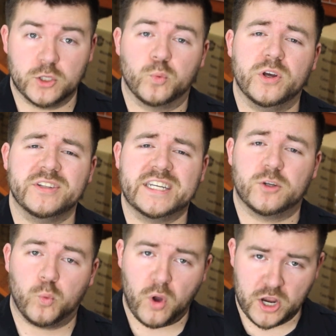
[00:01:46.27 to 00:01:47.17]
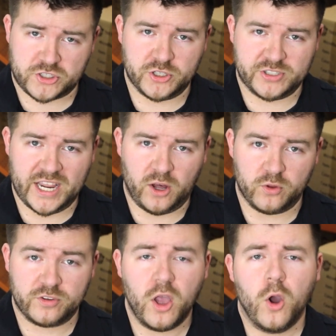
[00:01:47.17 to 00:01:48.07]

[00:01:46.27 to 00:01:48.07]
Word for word: you will need to wash your towels